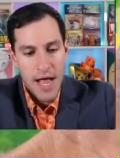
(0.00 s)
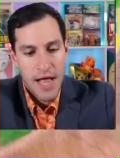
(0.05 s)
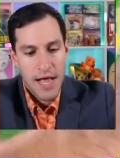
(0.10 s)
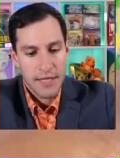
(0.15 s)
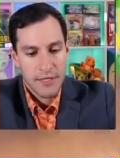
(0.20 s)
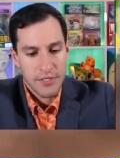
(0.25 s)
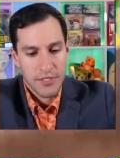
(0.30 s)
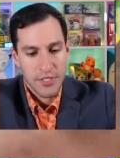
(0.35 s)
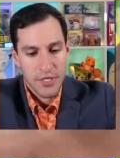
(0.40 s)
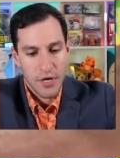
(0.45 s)

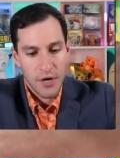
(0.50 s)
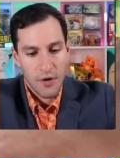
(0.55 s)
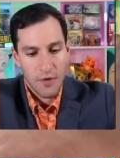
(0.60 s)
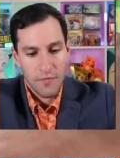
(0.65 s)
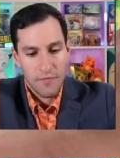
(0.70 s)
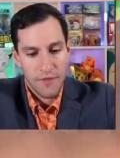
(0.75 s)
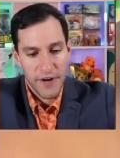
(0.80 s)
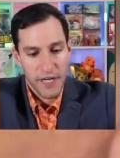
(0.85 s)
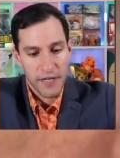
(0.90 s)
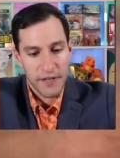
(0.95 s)
And so,
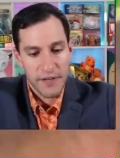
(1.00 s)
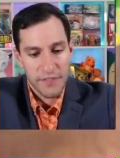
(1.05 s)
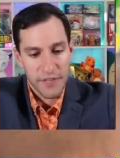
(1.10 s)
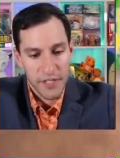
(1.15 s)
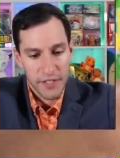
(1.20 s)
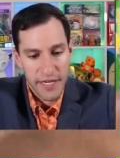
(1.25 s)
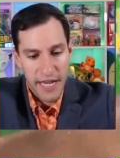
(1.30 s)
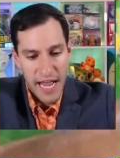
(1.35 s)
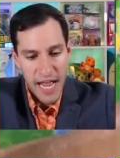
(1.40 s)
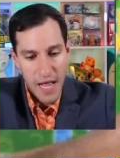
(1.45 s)
very,
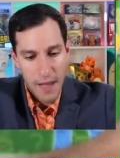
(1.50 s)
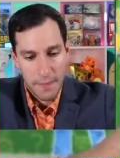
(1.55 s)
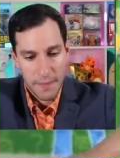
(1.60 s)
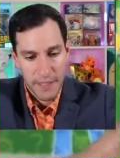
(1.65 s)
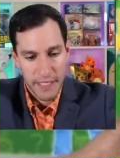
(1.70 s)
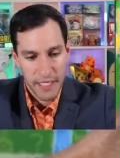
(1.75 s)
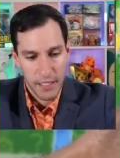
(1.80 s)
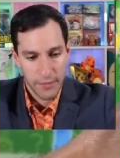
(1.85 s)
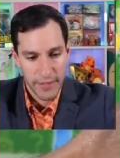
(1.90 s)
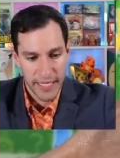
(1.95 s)
very
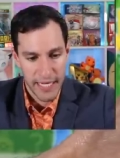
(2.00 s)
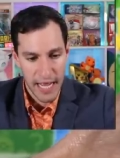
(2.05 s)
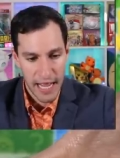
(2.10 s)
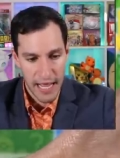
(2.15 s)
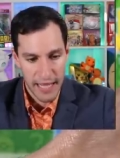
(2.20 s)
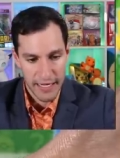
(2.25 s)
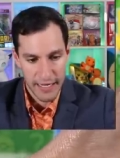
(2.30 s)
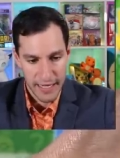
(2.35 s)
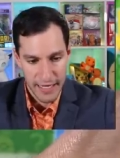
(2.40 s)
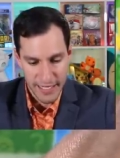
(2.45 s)
happy. Here we
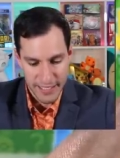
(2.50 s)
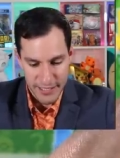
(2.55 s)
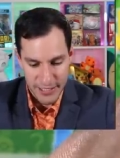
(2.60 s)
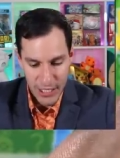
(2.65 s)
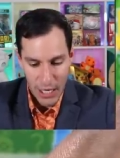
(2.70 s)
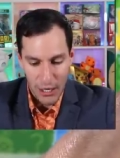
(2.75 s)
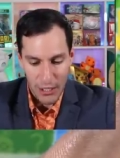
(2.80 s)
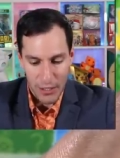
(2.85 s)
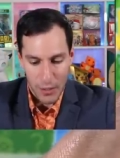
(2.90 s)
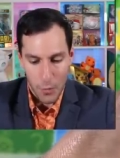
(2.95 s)
got a
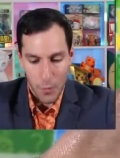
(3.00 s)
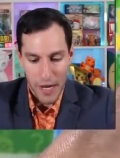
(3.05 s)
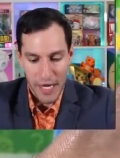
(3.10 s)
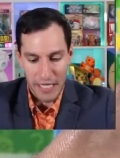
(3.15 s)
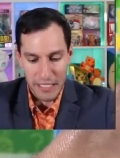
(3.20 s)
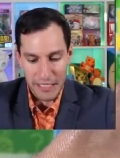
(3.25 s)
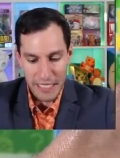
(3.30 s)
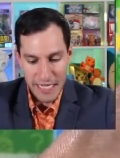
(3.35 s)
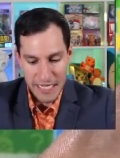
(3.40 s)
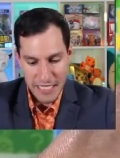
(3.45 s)
Dark
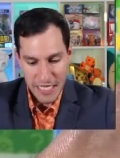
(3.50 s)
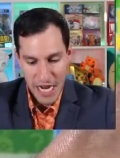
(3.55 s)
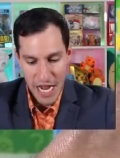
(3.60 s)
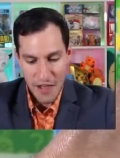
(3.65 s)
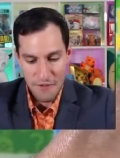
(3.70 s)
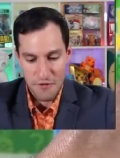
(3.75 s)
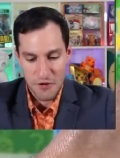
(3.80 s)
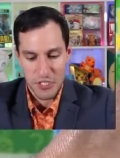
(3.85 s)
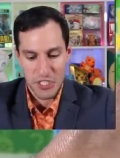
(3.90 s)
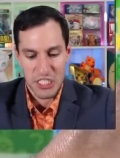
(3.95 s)

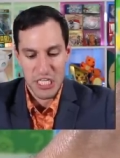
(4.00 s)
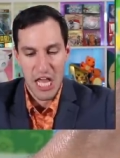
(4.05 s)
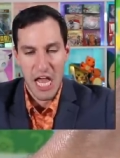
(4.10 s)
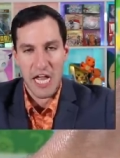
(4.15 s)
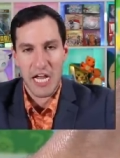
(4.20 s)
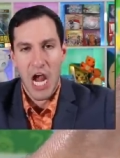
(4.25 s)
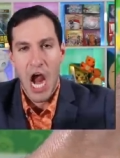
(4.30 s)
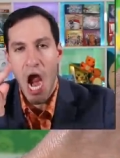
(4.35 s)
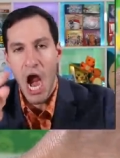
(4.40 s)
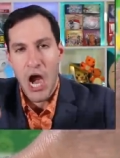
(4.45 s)
Wigglytuff, who's
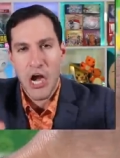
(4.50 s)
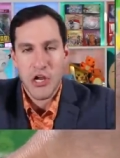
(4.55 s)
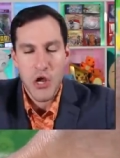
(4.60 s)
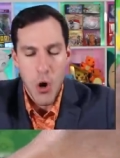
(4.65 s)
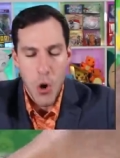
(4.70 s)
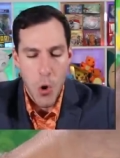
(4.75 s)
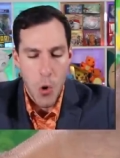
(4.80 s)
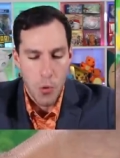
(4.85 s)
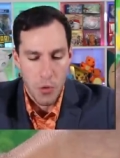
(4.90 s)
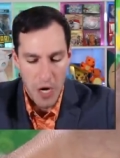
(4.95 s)
like, hey
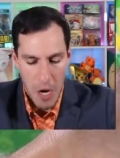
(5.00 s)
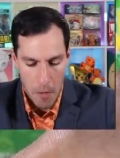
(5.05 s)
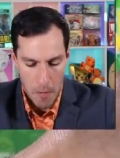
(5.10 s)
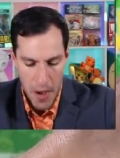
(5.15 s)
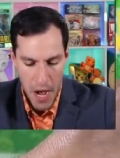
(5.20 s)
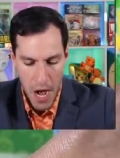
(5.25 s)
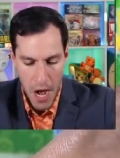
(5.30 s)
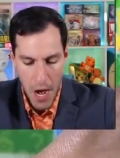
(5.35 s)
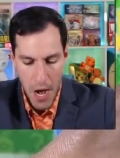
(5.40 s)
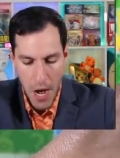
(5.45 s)
you, come
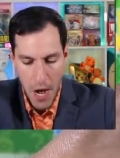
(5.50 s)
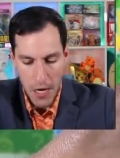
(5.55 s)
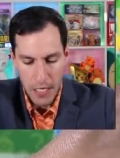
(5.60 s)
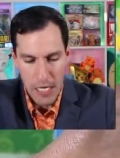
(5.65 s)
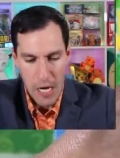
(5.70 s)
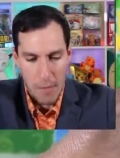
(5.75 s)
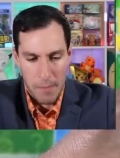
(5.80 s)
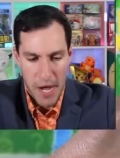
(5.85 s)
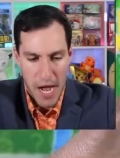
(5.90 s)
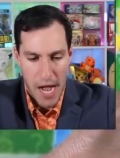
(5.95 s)
here,
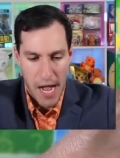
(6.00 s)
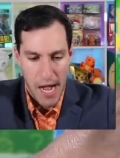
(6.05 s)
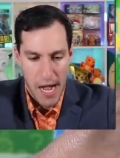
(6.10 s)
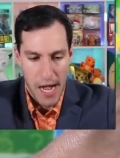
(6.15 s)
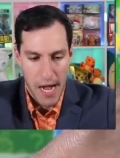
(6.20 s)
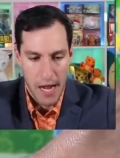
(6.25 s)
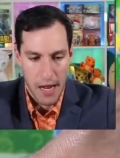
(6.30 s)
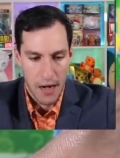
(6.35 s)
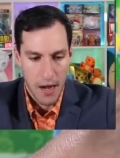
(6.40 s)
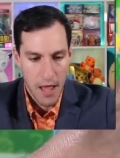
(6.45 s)
come
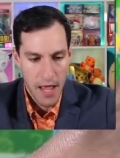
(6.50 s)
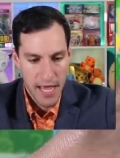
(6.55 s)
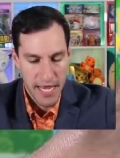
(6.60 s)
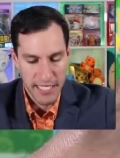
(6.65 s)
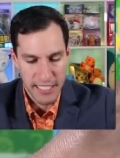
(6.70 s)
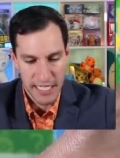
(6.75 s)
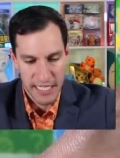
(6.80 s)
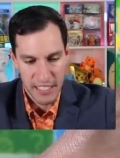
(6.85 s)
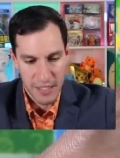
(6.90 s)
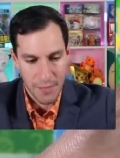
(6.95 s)
here.
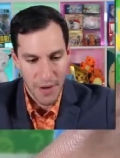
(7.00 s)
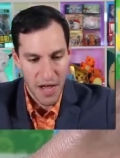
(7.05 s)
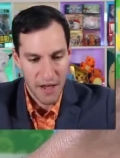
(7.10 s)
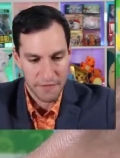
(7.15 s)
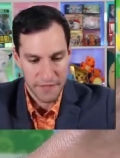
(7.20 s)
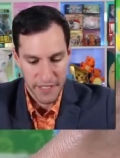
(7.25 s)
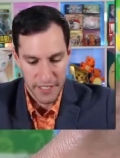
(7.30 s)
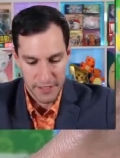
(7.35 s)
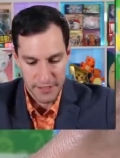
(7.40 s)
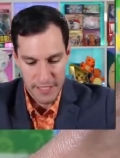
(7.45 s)
He's like in the
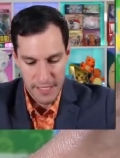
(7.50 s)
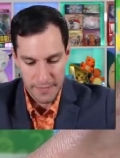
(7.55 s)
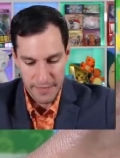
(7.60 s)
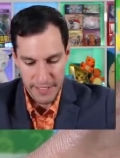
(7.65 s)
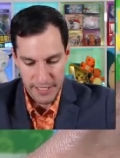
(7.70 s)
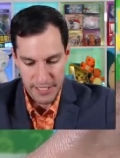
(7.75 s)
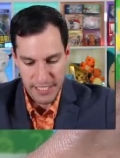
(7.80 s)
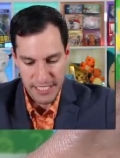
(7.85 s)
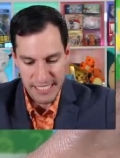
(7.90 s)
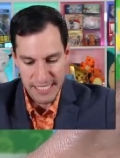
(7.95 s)
Mafia or
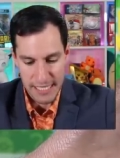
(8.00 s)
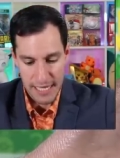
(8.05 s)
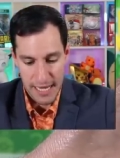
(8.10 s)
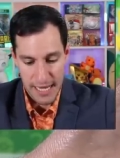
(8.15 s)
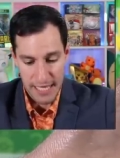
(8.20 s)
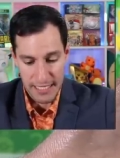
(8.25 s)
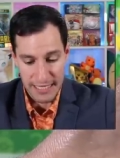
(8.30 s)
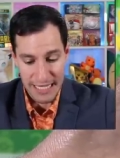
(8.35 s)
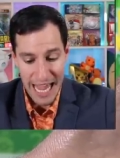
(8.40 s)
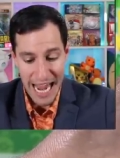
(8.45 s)
something.
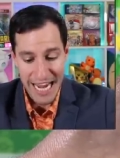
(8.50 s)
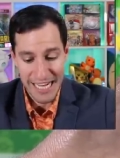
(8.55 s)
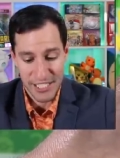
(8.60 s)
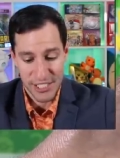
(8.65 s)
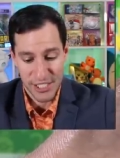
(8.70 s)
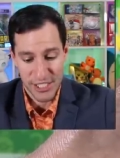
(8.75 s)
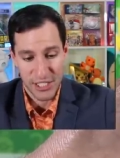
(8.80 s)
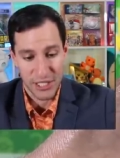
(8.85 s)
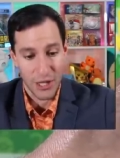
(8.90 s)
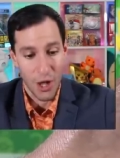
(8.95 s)
Uh, Light
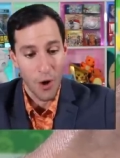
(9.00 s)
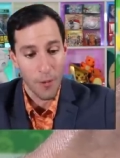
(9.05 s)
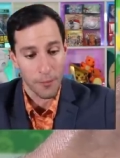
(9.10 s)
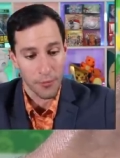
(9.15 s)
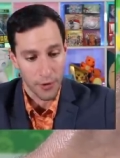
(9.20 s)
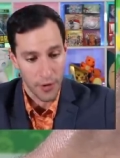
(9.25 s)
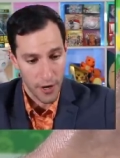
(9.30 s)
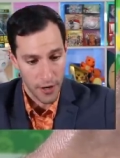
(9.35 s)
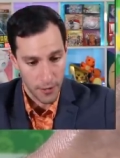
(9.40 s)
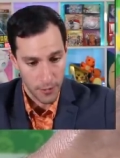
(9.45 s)

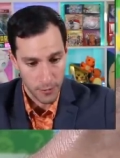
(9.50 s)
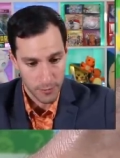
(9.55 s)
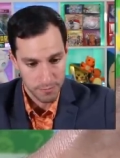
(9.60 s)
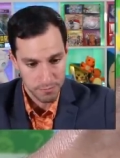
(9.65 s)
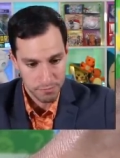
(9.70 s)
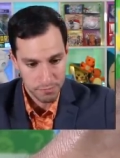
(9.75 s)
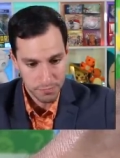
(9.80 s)
Slowbro.